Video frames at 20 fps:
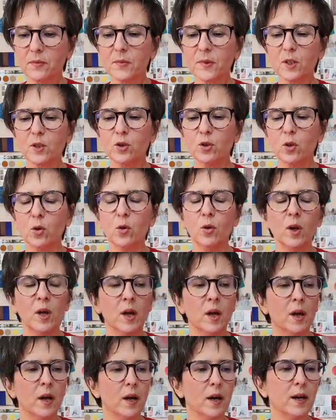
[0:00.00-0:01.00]
So
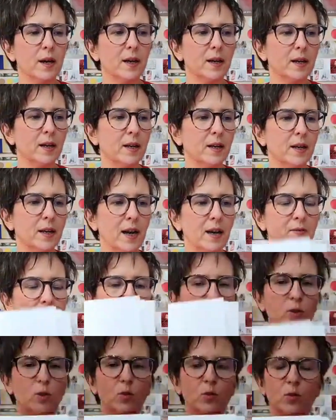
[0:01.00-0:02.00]

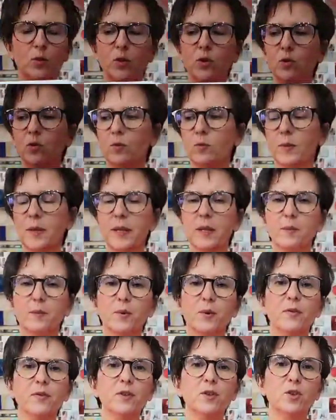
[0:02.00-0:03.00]
after you make a
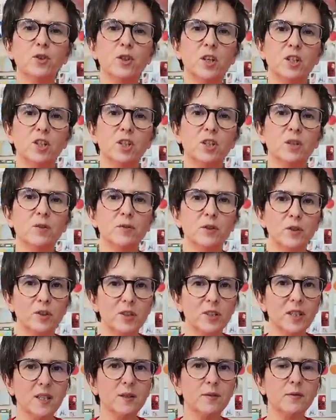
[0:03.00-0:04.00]
brief introduction of
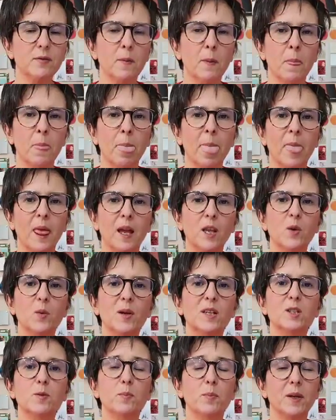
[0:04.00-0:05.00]
yourself, you
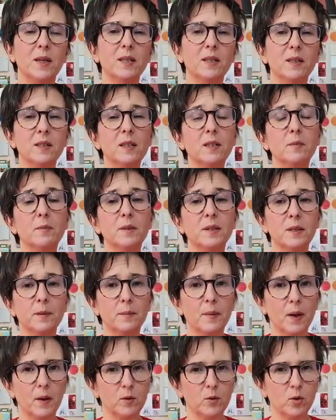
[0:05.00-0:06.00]
explain a little bit
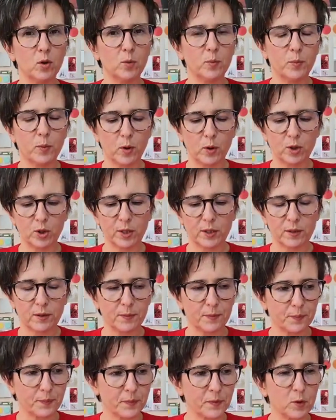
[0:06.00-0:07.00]
about your project.
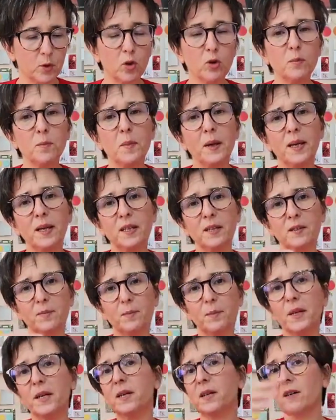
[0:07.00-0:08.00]
Don't make
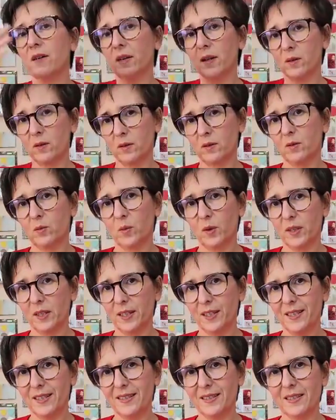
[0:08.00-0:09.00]
it bigger than what
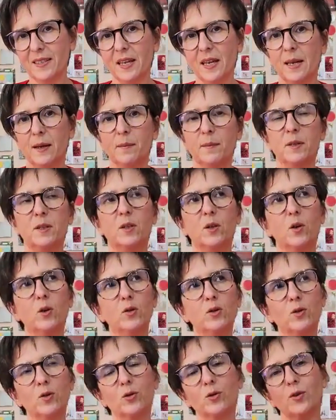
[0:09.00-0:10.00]
it is, but
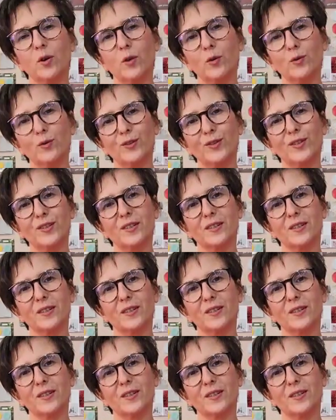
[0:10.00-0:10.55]
also don't